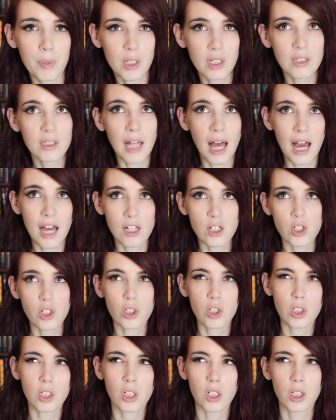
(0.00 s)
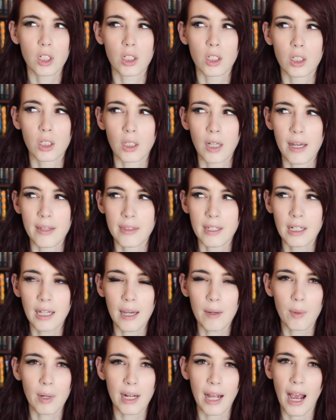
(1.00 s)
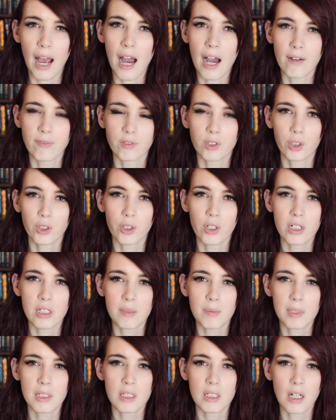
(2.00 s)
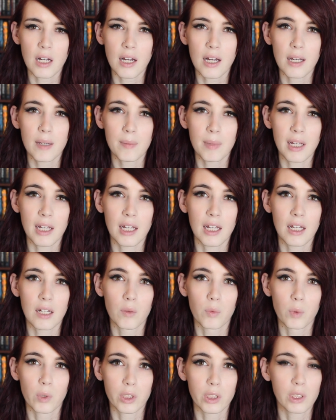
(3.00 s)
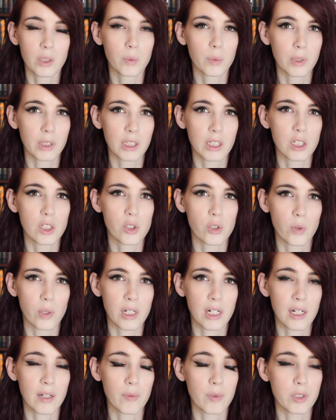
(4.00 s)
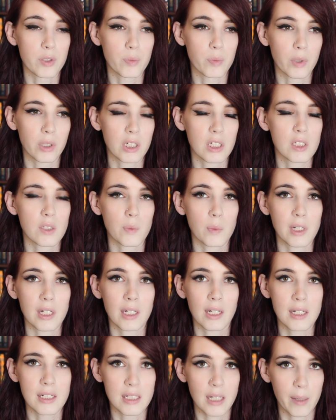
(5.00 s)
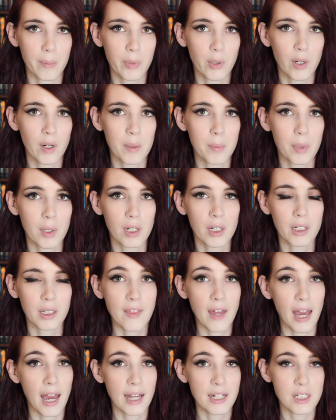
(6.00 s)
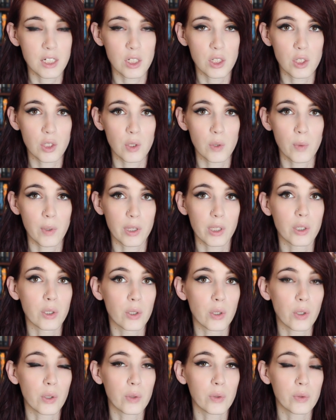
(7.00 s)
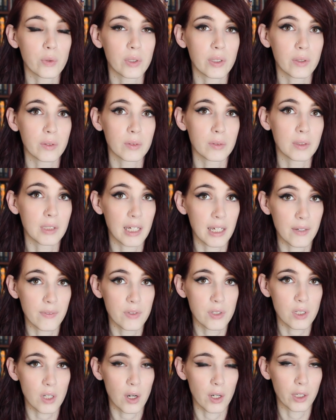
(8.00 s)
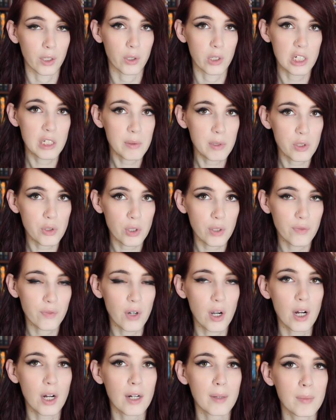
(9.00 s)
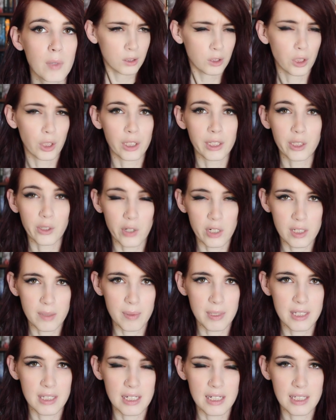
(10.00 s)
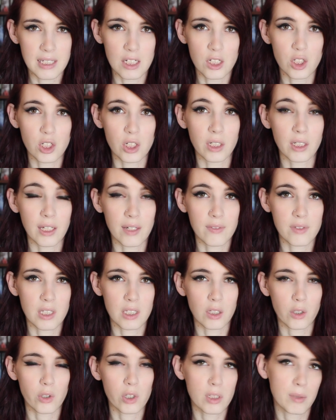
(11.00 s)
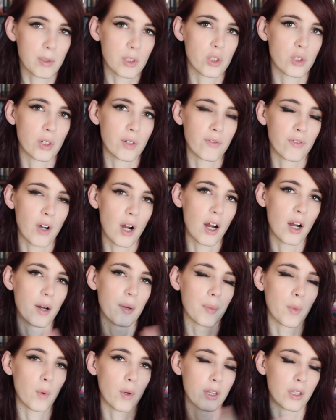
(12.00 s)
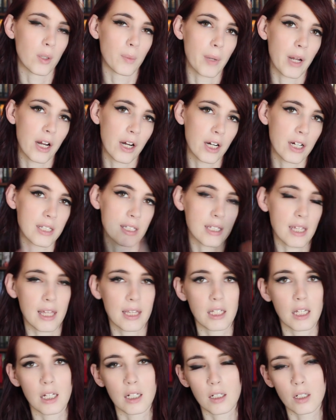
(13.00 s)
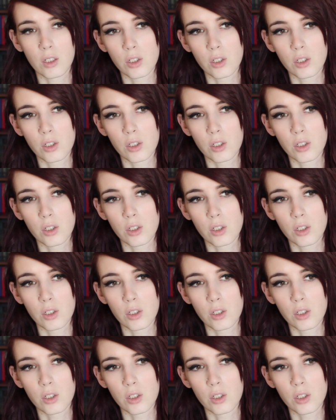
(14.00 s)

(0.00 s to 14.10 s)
book last year. I think I read it after Christmas time and really enjoyed it. It was a really sweet contemporary book that had to do with a girl who lives on a Christmas tree farm. During the Christmas season, she lives at the Christmas tree farm with her parents, and then